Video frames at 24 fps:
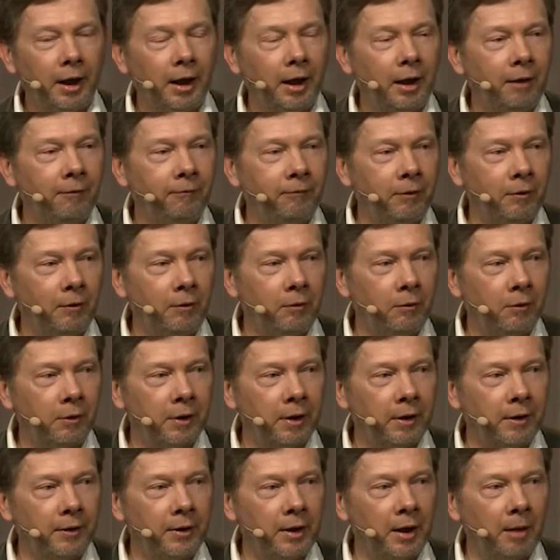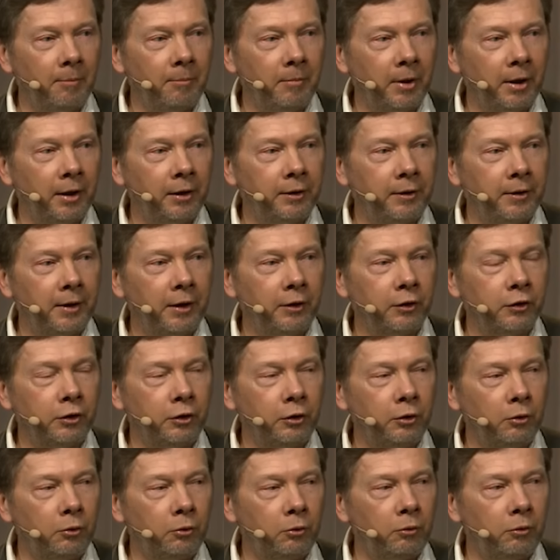if you look at them and there's
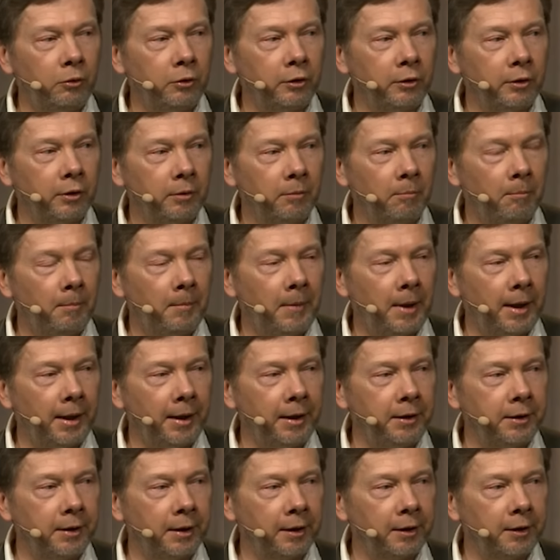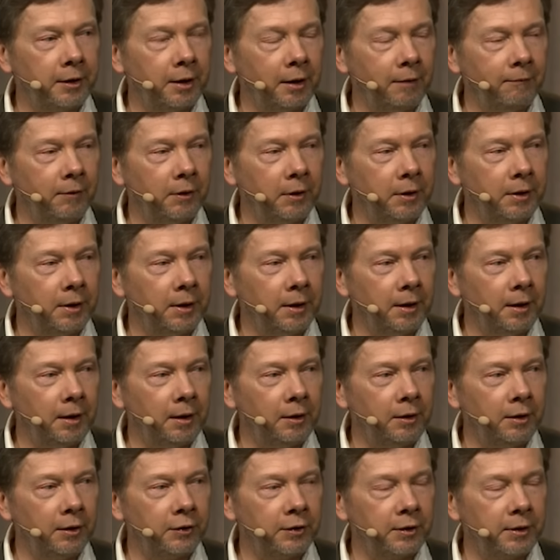no mind activity,
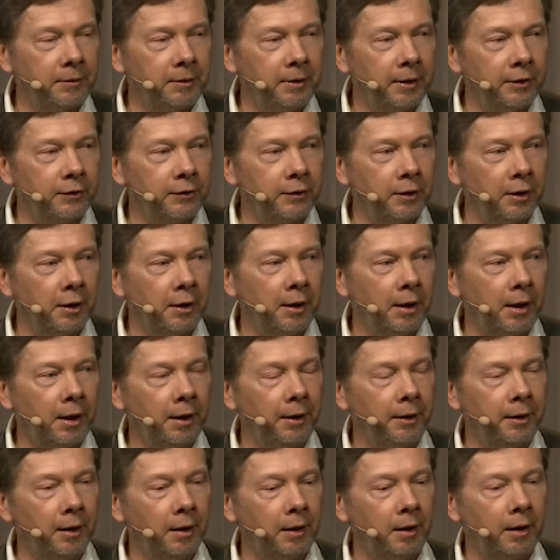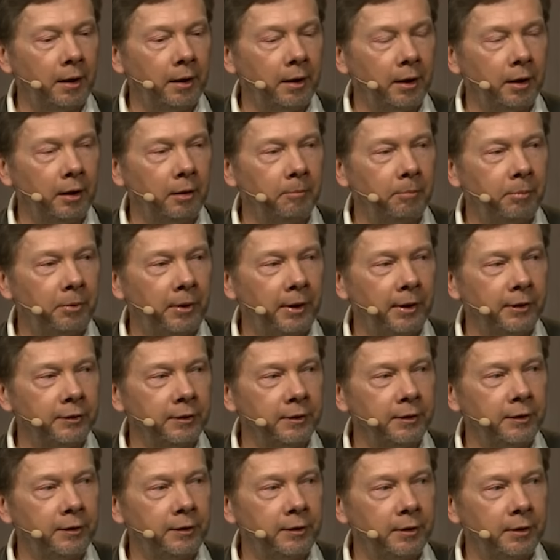just, just an underlying
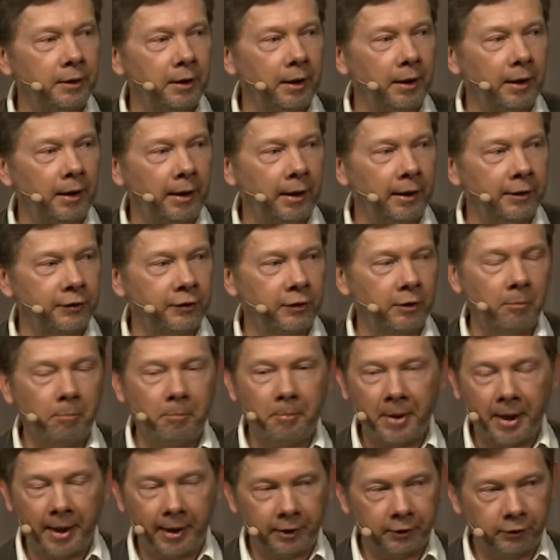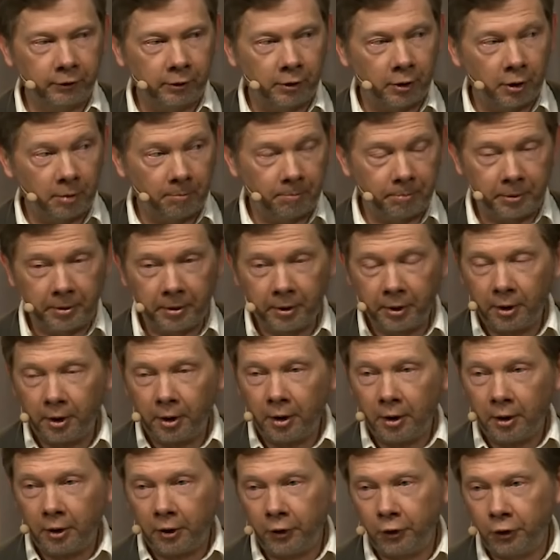presence as the backdrop,
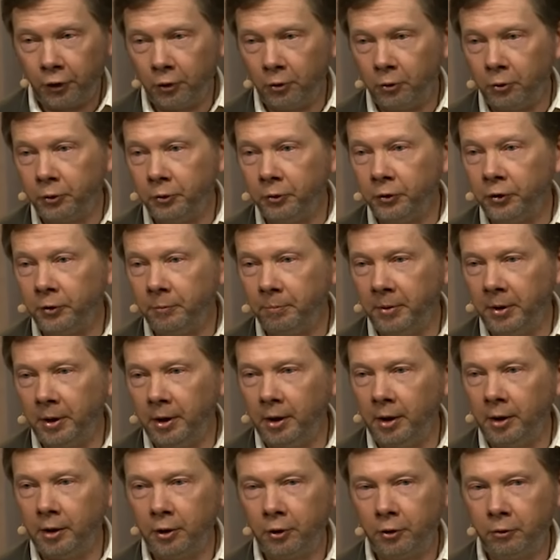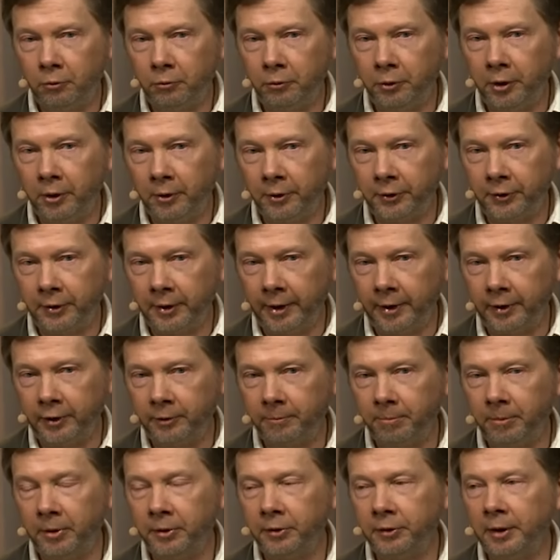so to speak, to your sense
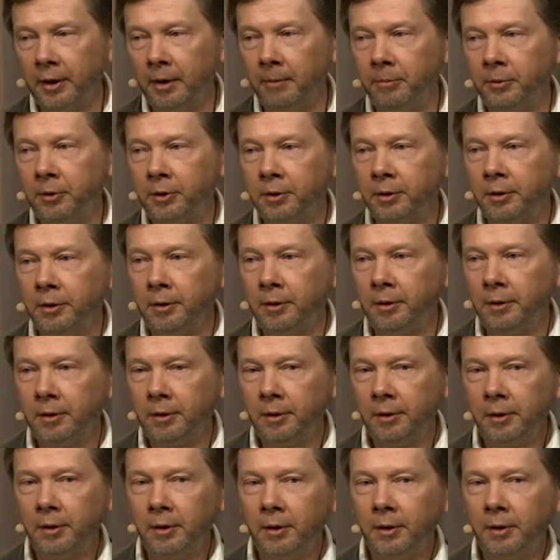perception,